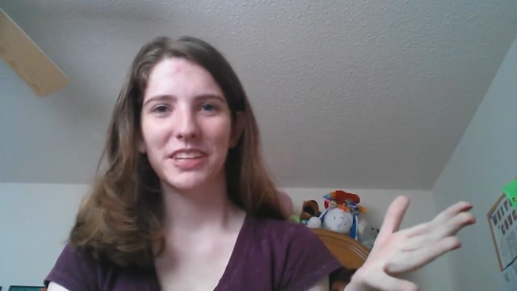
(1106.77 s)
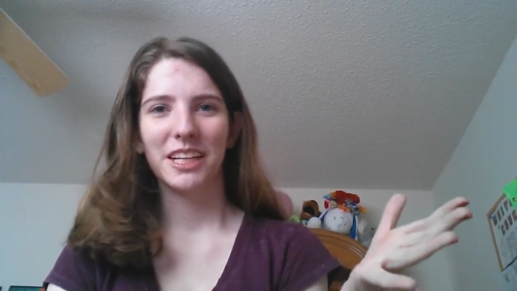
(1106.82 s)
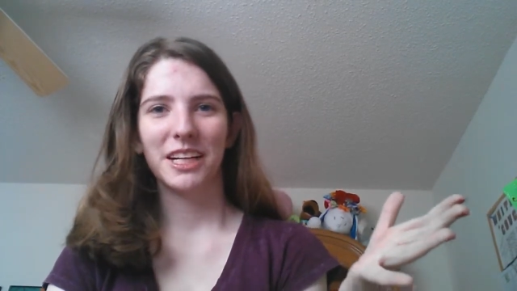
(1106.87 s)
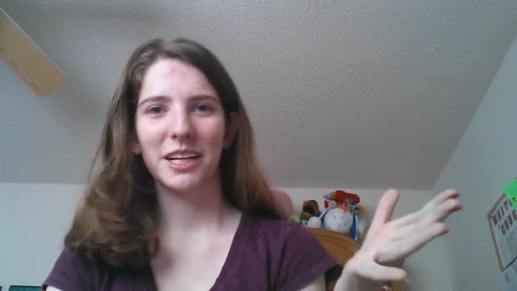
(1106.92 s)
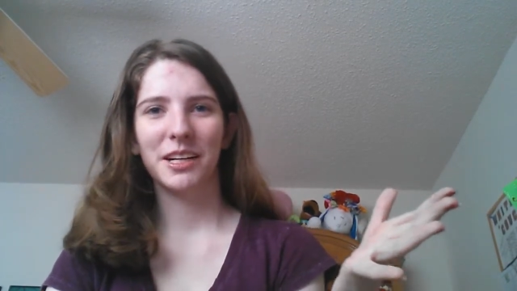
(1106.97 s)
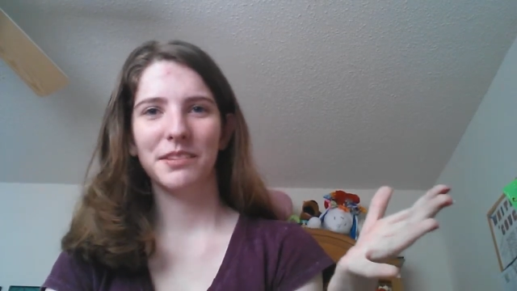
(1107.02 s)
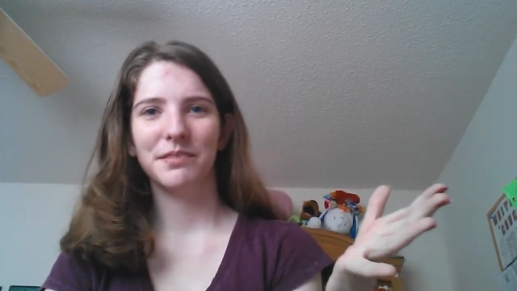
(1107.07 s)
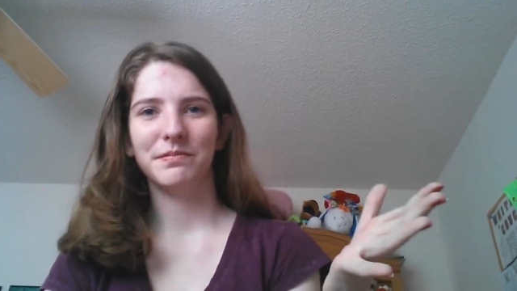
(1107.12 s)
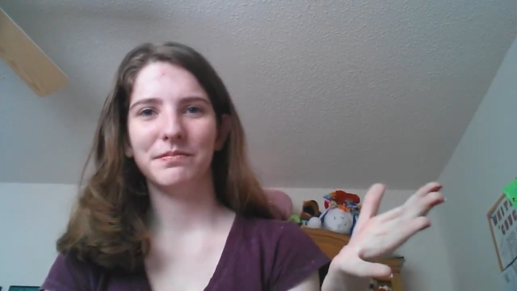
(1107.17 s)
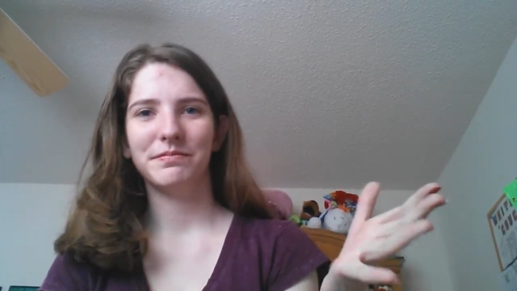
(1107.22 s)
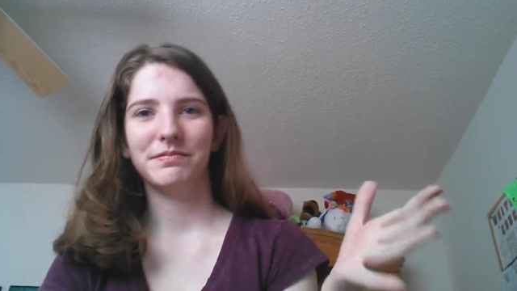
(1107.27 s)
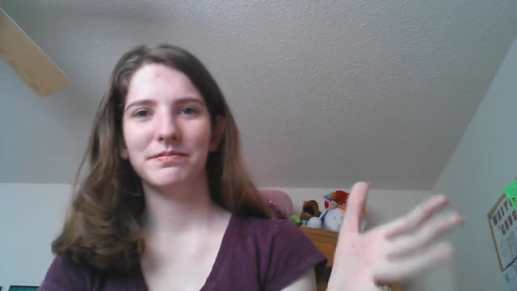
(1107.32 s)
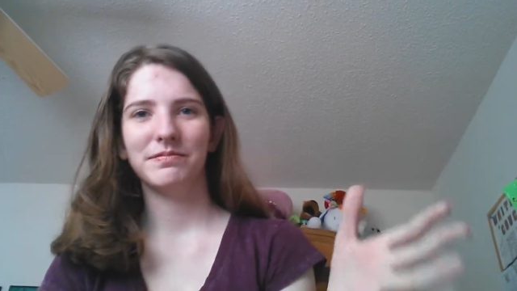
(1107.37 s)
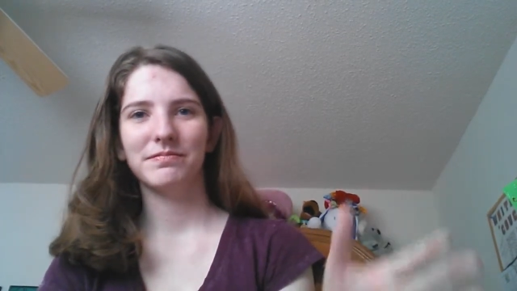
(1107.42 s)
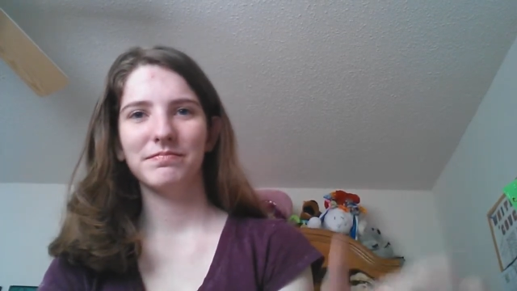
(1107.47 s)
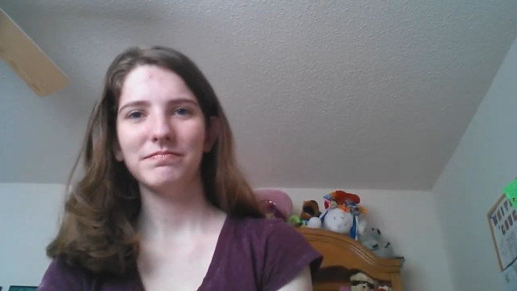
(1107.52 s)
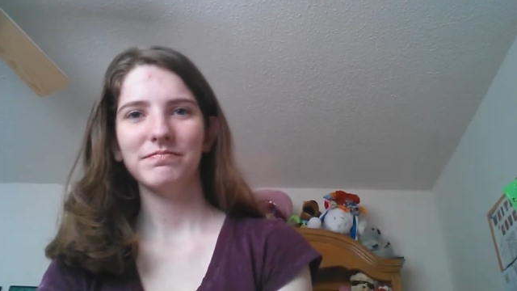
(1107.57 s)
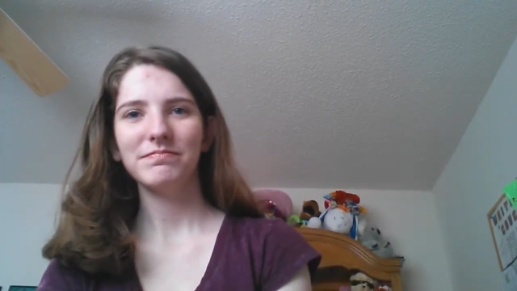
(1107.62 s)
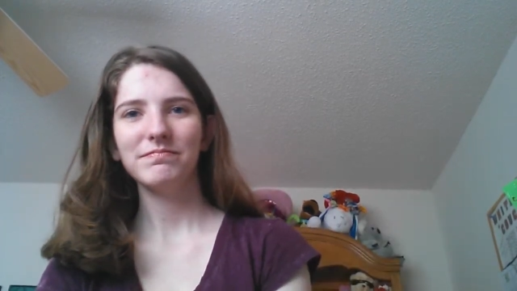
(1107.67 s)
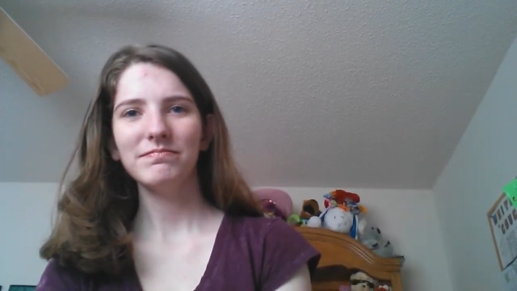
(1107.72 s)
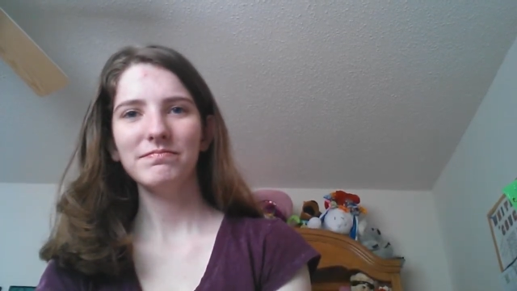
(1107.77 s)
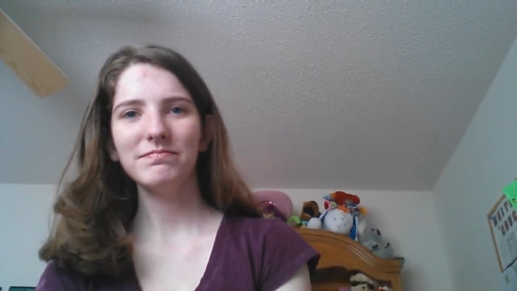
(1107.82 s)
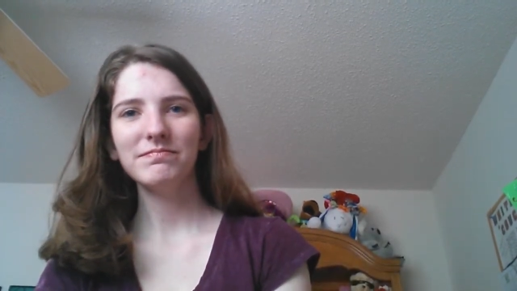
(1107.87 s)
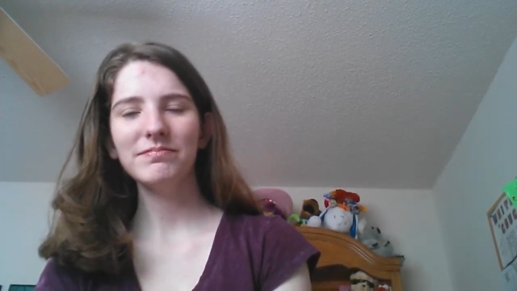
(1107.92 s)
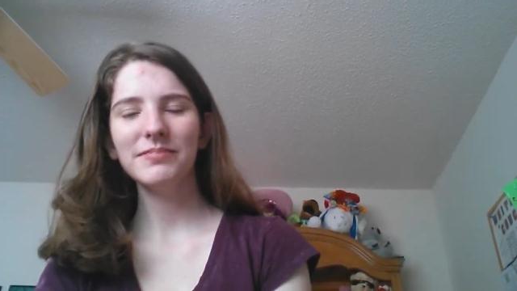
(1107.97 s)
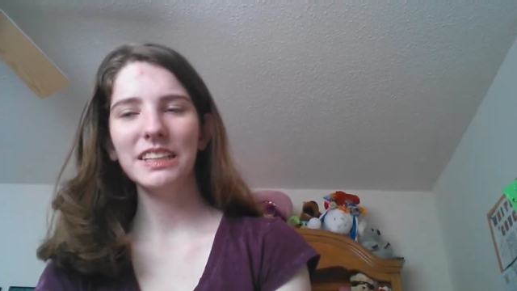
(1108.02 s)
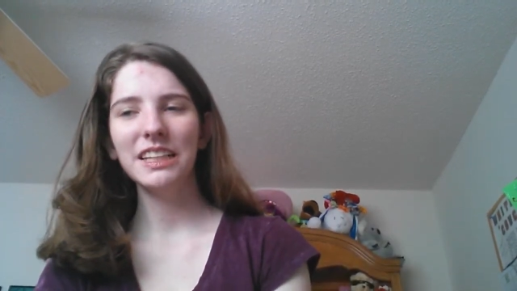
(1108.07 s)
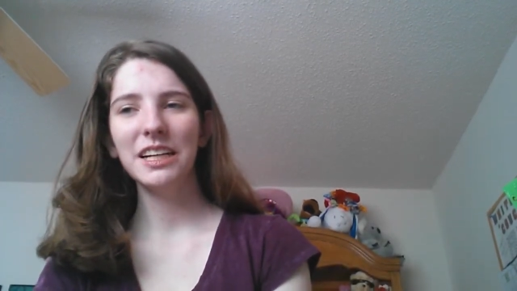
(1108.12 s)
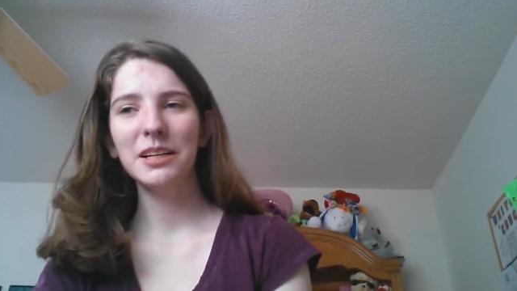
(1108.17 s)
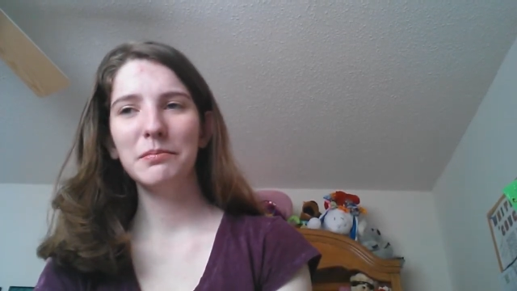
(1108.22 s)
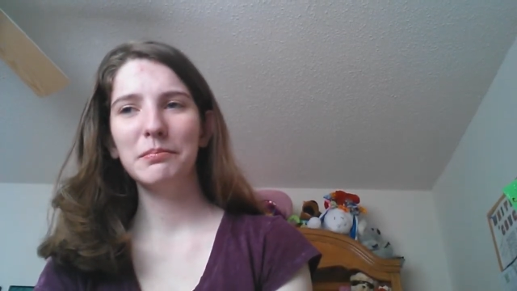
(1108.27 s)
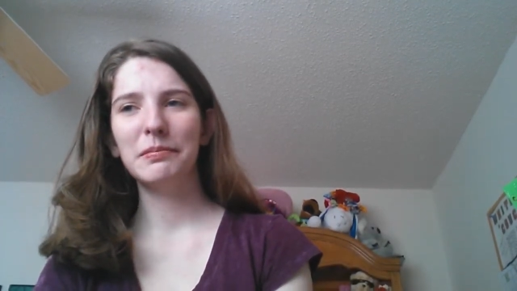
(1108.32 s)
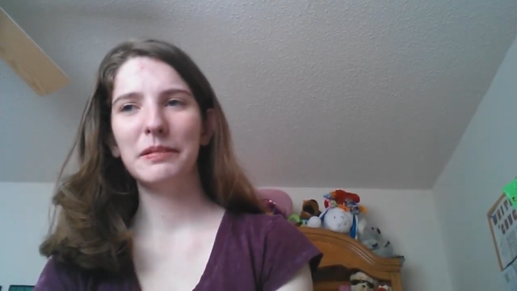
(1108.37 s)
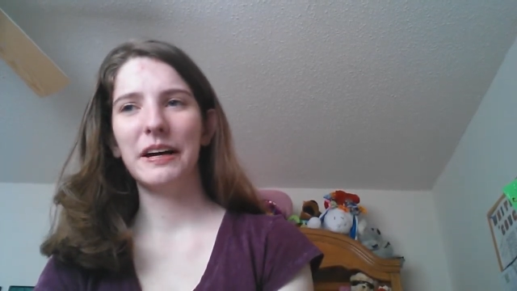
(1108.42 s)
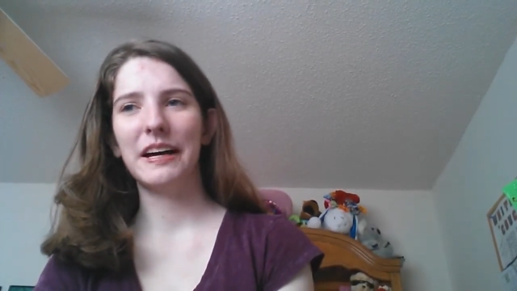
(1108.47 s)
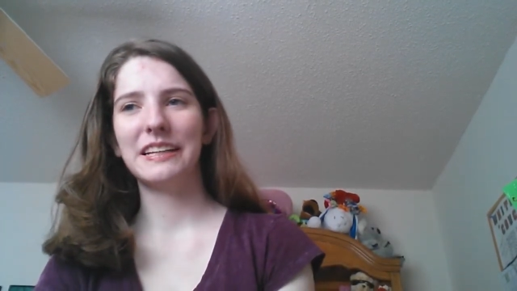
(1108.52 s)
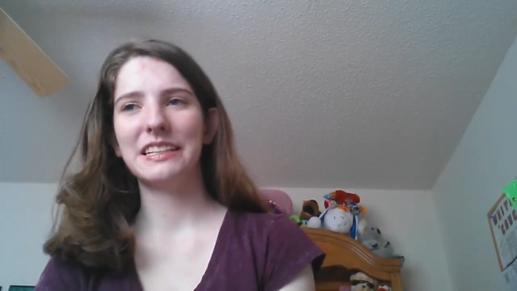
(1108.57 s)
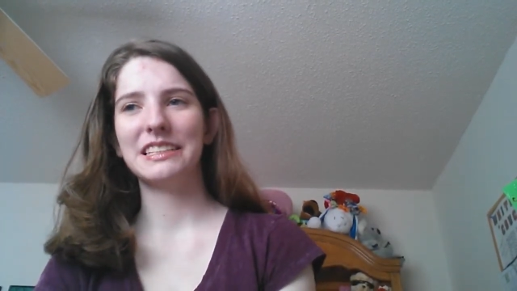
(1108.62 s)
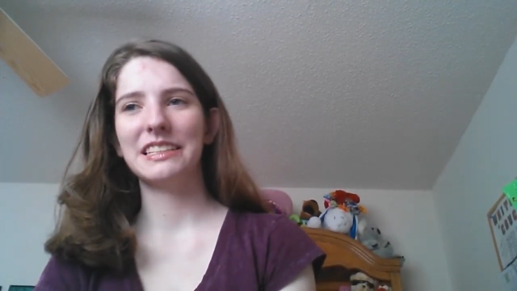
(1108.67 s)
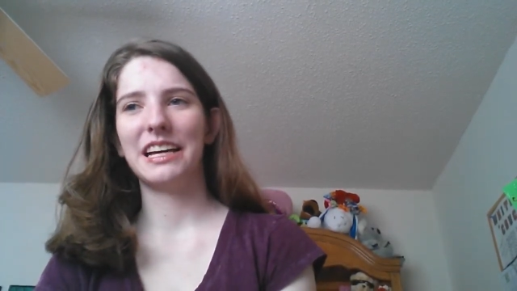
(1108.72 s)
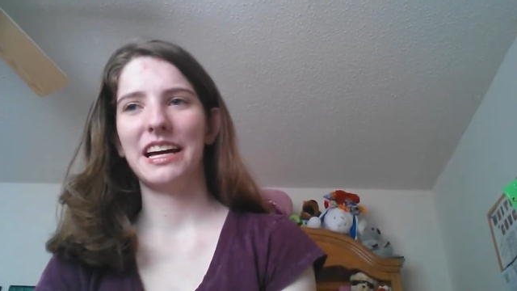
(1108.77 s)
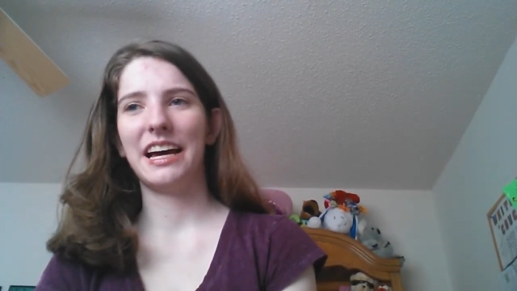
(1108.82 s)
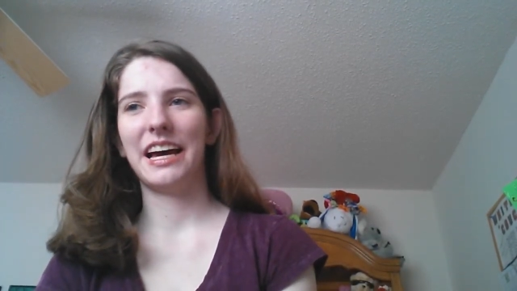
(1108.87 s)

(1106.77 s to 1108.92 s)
But